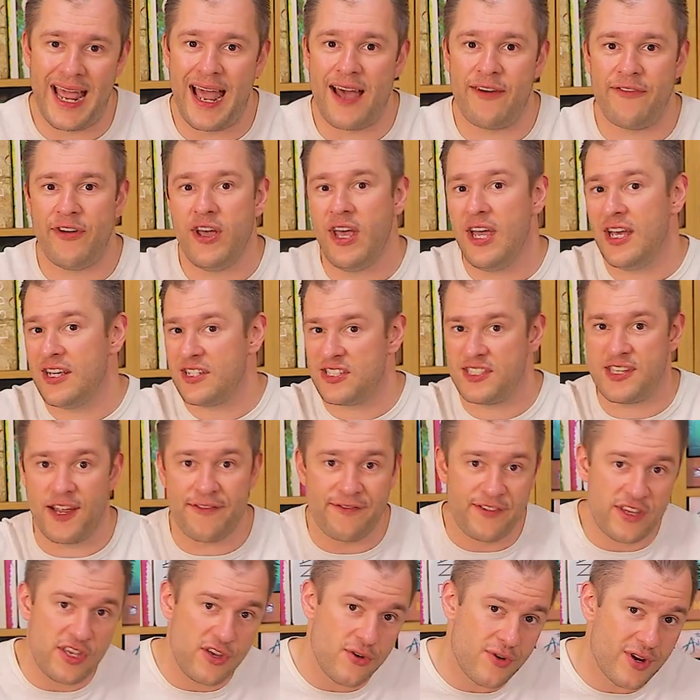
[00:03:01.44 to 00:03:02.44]
have
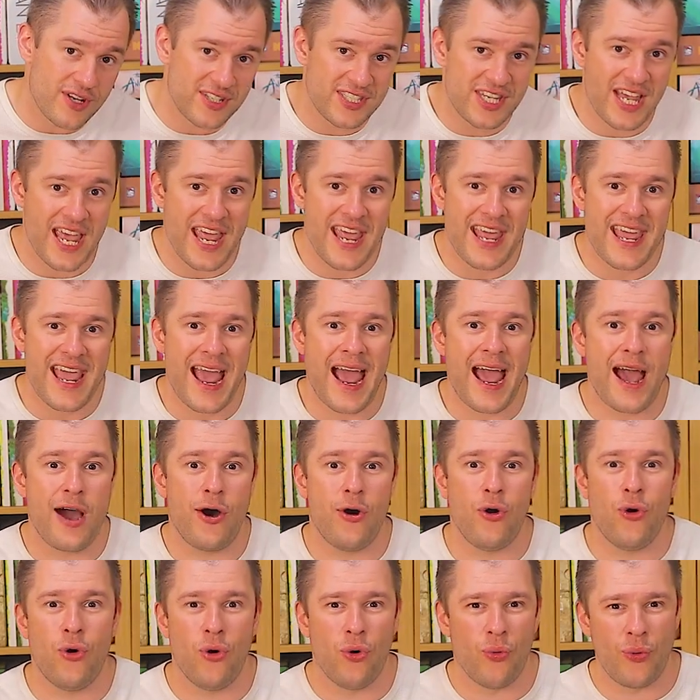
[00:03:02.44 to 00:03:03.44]
stuff that you can take
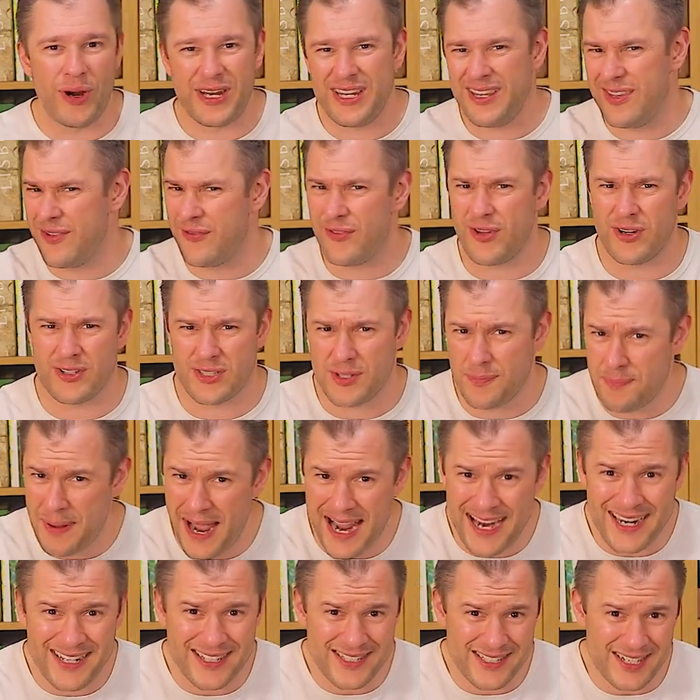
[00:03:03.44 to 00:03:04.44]
out or whether you've got to
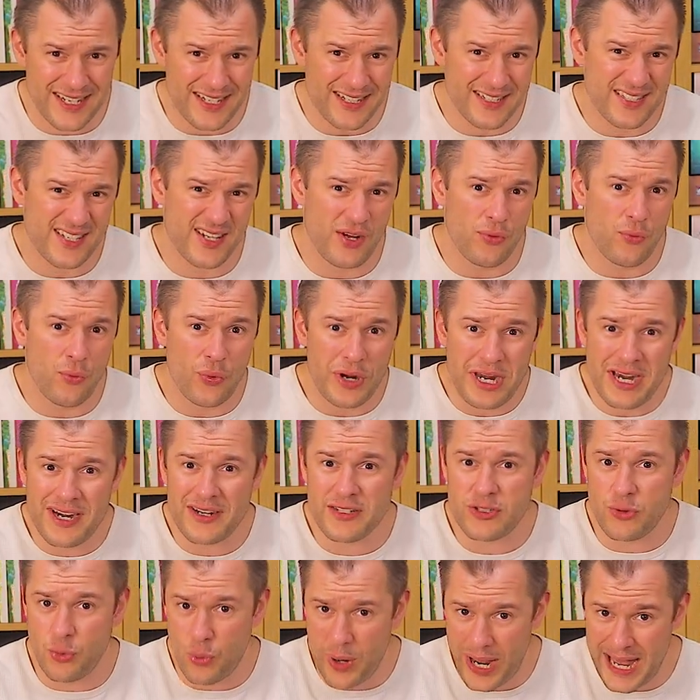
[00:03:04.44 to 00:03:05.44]
package things in a
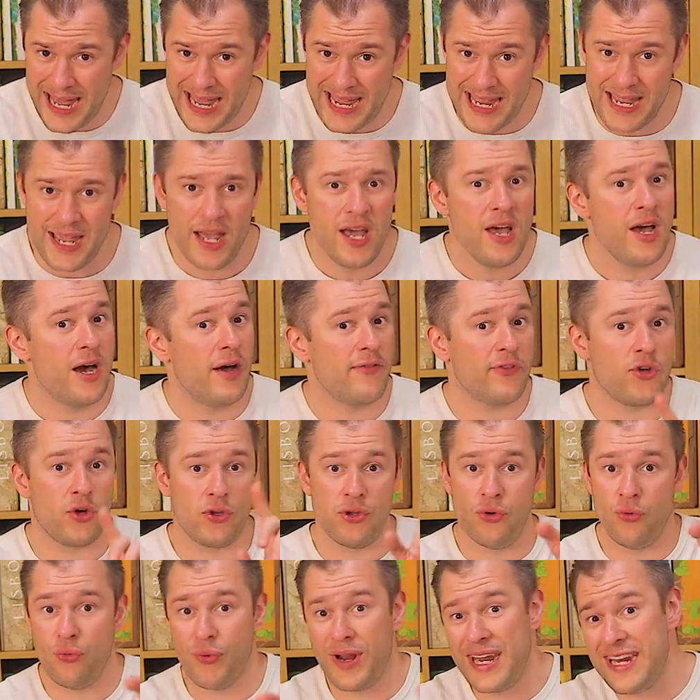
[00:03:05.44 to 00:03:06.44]
weird way. I've
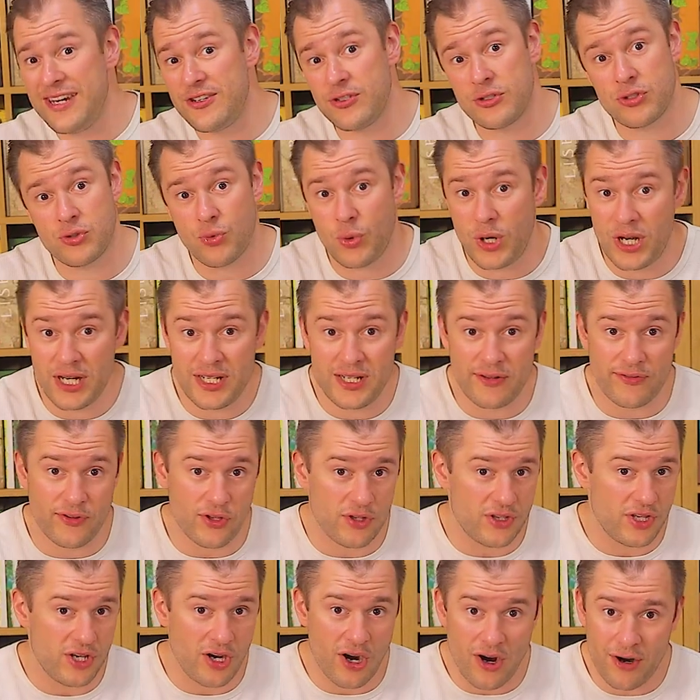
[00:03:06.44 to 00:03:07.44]
got the Raiders one, I've
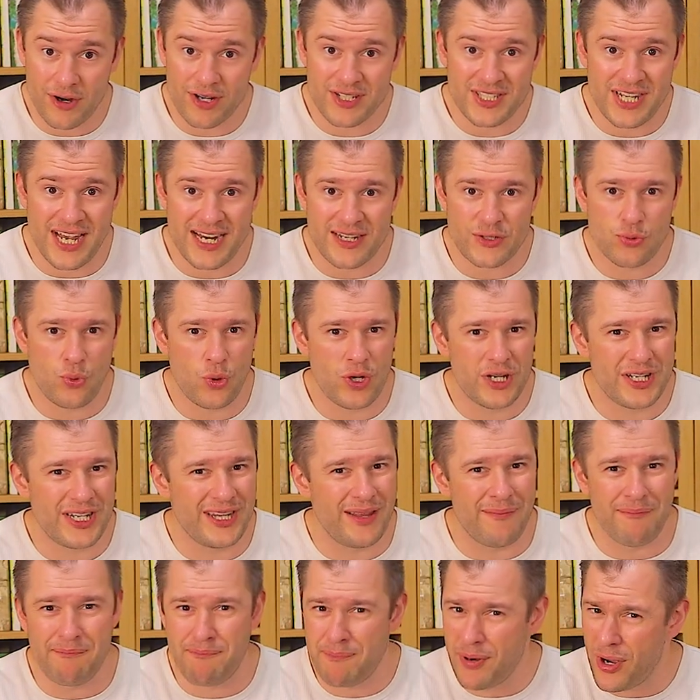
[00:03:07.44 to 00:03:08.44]
got the Architects one,
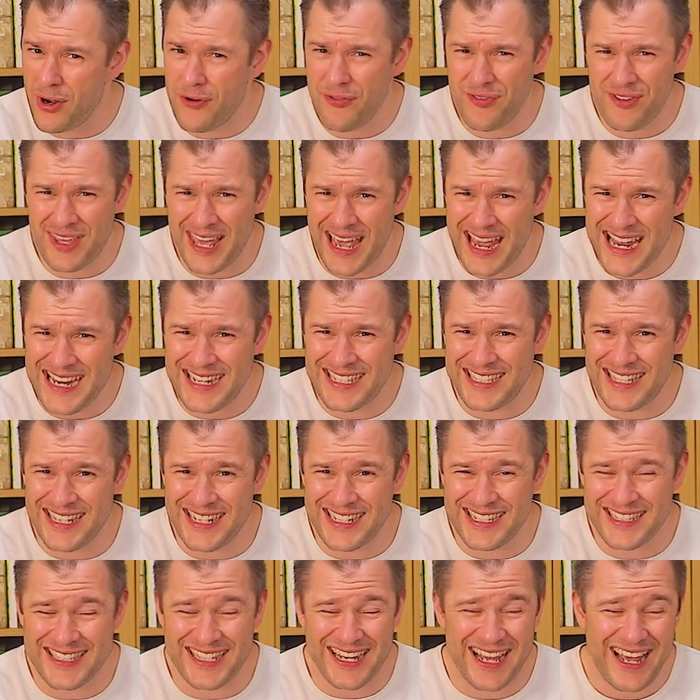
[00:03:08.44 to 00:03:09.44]
and in both
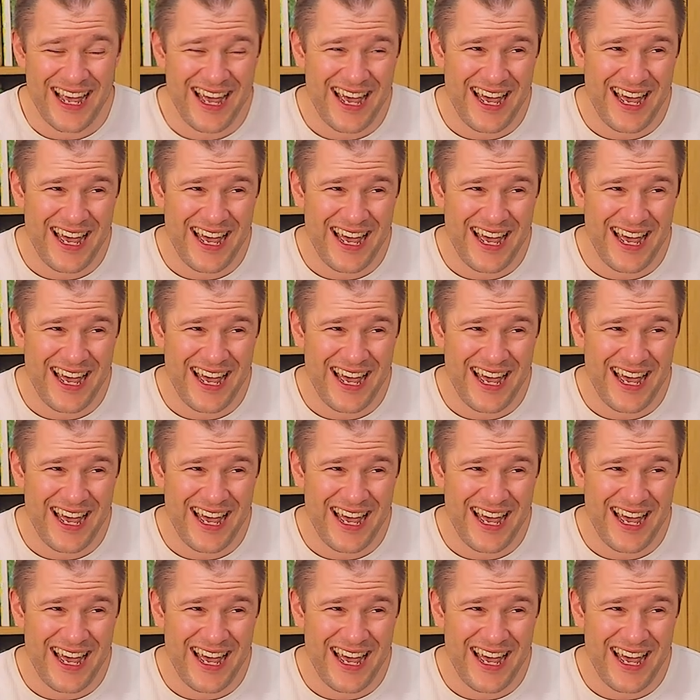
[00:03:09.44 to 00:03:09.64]
cases,